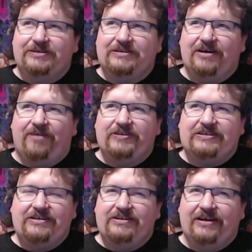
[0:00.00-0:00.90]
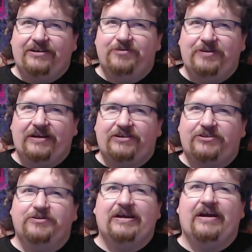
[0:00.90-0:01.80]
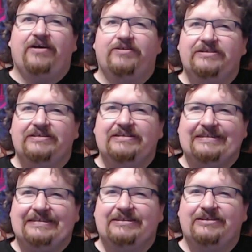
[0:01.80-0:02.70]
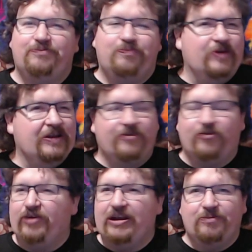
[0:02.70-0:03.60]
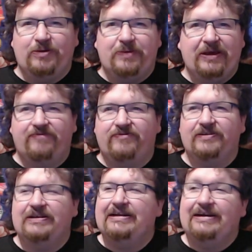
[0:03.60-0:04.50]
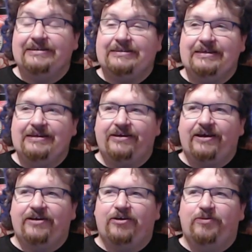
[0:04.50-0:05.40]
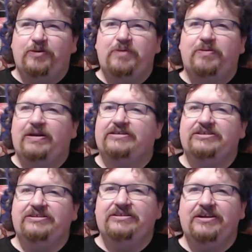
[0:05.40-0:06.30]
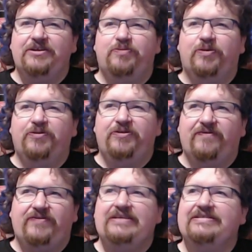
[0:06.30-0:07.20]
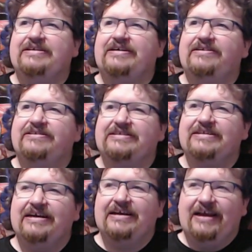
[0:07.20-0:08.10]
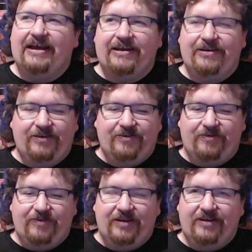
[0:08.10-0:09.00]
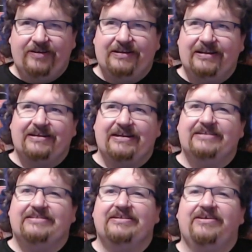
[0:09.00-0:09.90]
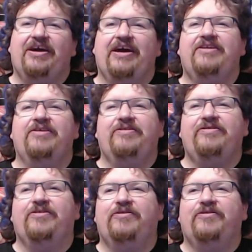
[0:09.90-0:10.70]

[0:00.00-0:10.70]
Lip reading: Those obviously, like doing that through a car hunt is incredibly painful. I seen like a couple of people actually needed both of these cars, and like that's an